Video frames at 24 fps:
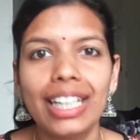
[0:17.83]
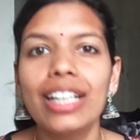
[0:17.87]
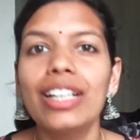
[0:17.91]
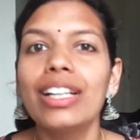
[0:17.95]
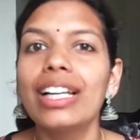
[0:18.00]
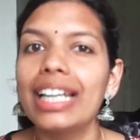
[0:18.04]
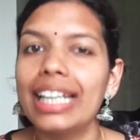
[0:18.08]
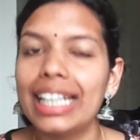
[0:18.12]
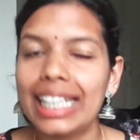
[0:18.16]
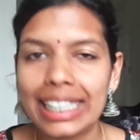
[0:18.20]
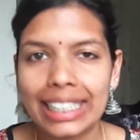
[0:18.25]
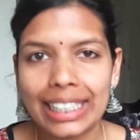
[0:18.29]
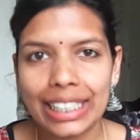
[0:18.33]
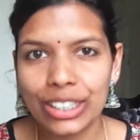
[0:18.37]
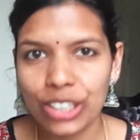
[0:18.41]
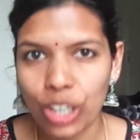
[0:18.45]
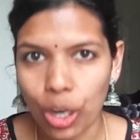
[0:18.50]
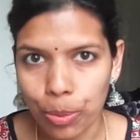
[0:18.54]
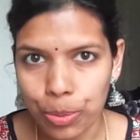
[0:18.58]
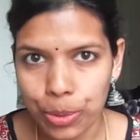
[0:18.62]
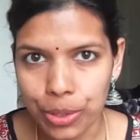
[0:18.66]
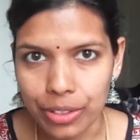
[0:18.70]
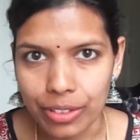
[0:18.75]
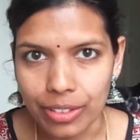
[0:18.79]
eating
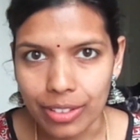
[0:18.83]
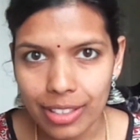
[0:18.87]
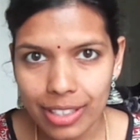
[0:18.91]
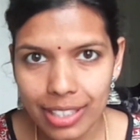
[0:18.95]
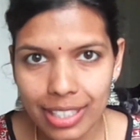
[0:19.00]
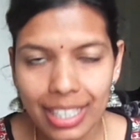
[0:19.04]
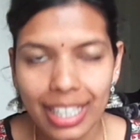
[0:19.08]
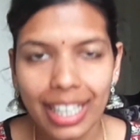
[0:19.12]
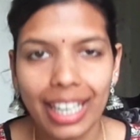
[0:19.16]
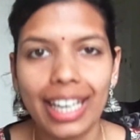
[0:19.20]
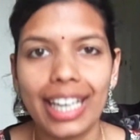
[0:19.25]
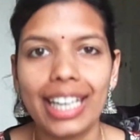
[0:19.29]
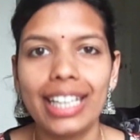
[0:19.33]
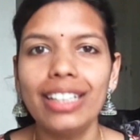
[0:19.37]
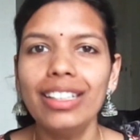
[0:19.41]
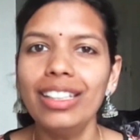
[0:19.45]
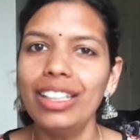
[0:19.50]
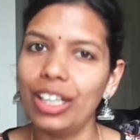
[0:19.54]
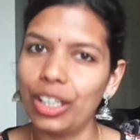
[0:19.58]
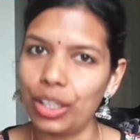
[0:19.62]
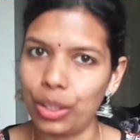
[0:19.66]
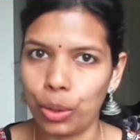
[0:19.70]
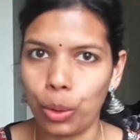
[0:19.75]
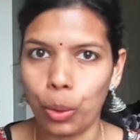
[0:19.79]
options in
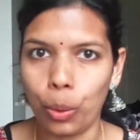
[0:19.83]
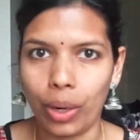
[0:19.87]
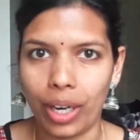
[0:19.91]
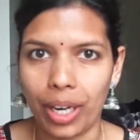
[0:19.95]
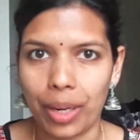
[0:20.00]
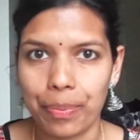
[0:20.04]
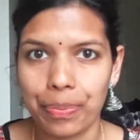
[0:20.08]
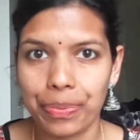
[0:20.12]
Goa,